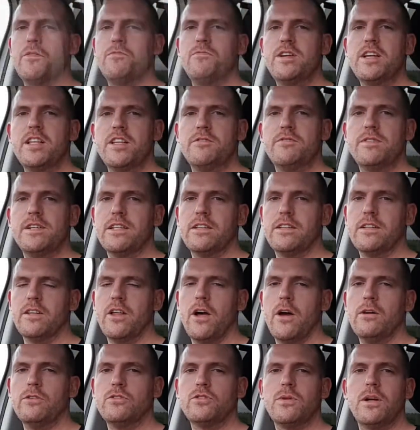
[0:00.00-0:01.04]
really, really
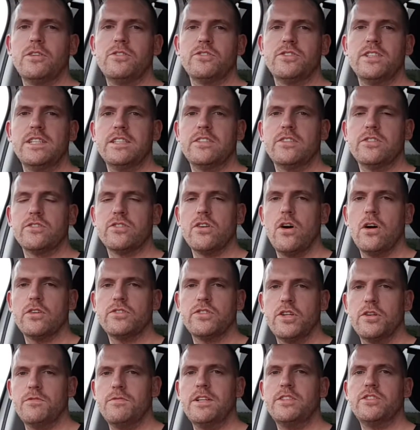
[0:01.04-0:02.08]
loud, so I just need to source
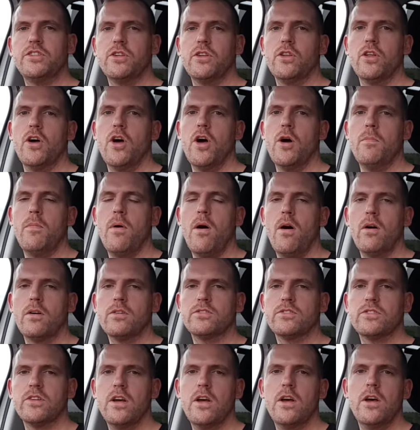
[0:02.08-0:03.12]
an original air
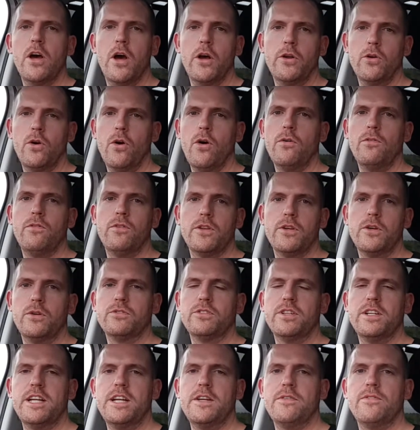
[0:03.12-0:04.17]
box, and hopefully
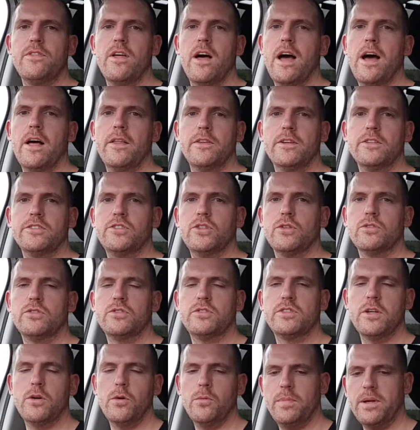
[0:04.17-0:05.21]
underneath there should
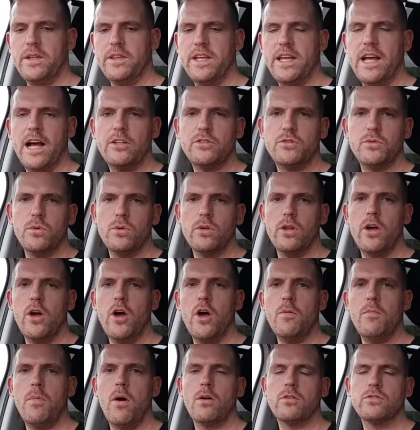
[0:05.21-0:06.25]
still be the actual
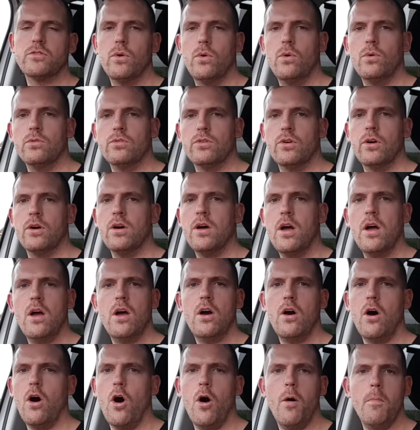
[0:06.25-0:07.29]
air box holder
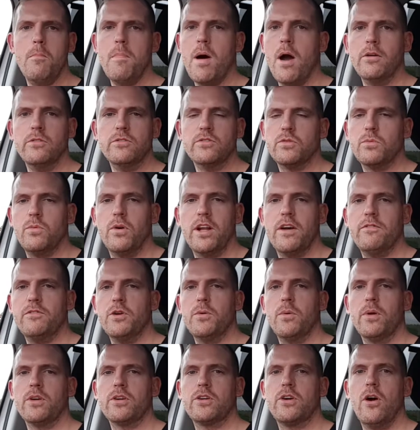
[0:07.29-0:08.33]
or mount, whatever you
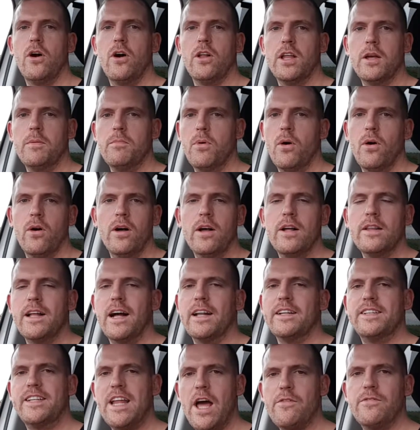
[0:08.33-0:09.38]
want to call it, but
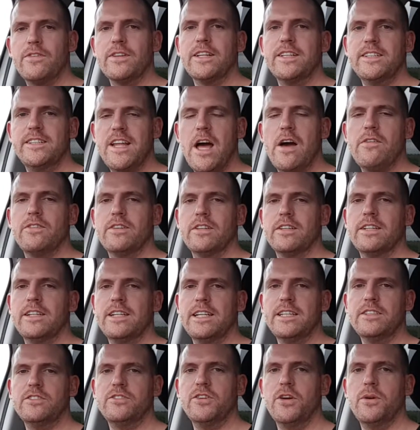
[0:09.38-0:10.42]
that definitely
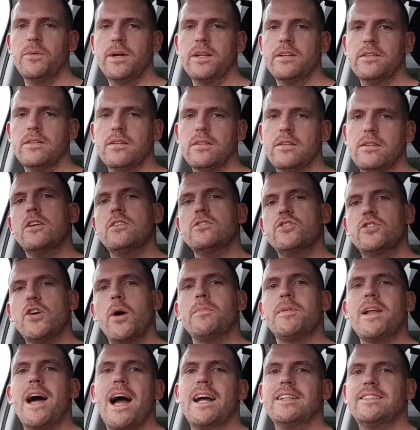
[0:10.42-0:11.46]
needs doing. Job
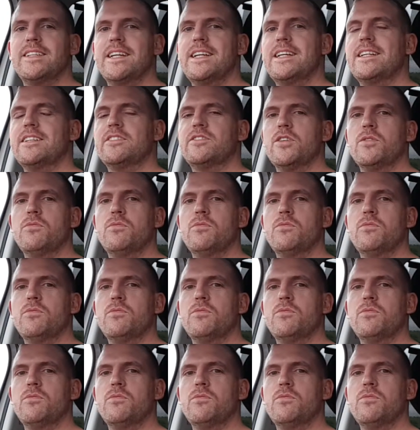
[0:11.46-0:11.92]
19 is the